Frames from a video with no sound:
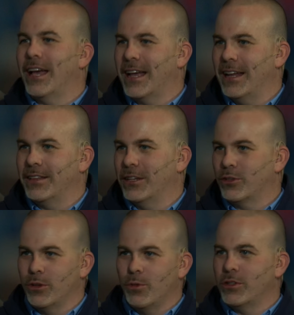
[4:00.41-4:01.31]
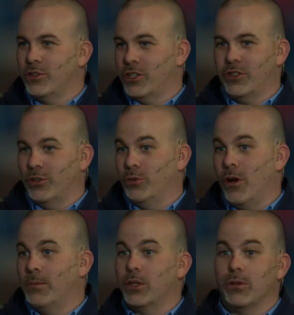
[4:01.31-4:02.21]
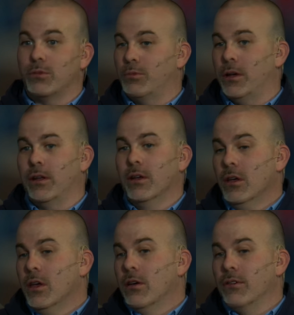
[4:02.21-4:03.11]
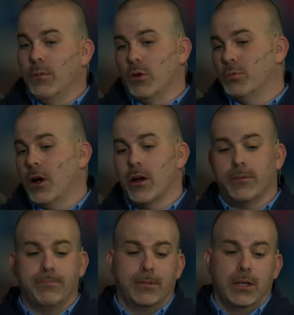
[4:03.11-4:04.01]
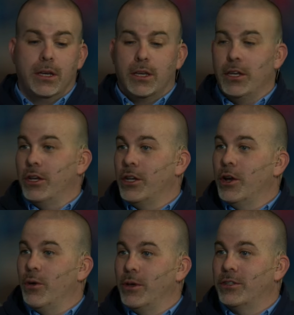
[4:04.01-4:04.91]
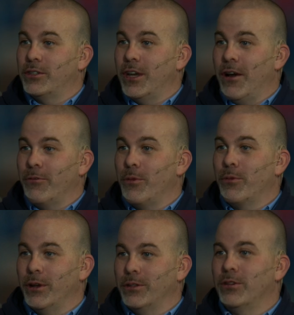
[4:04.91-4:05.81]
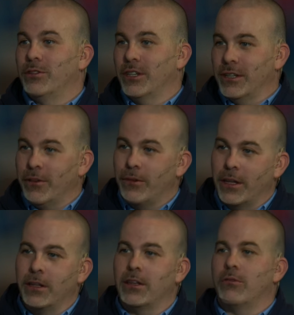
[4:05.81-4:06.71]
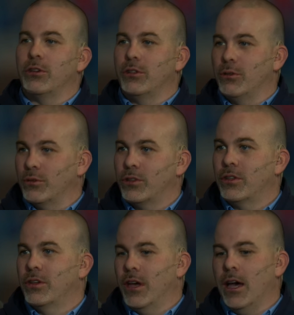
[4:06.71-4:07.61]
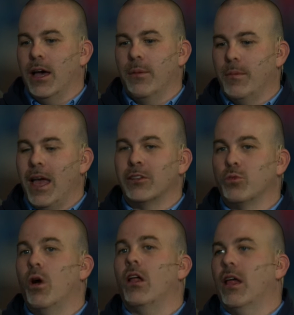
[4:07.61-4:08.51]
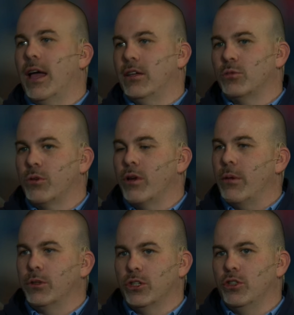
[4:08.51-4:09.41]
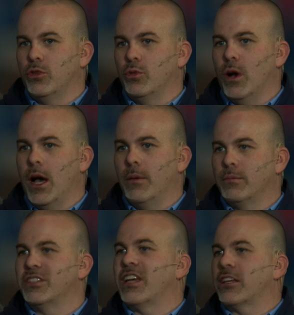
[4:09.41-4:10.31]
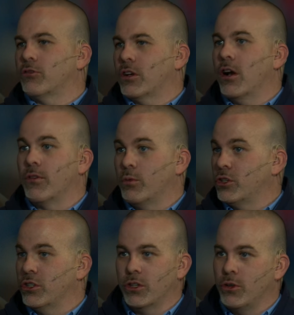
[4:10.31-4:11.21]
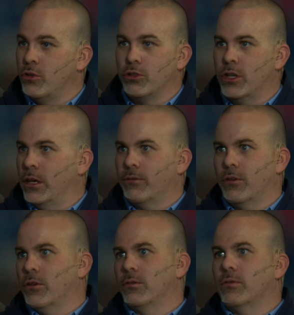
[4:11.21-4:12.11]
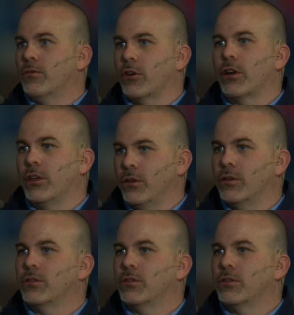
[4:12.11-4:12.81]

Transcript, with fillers: that kind of thing. So it wasn't just the two OmniCubes, but for the most part, you, you, know, it's our footprint significantly reduced, um, as well as we were able to do um, disaster recovery, which is a huge thing for, wow. for credit unions.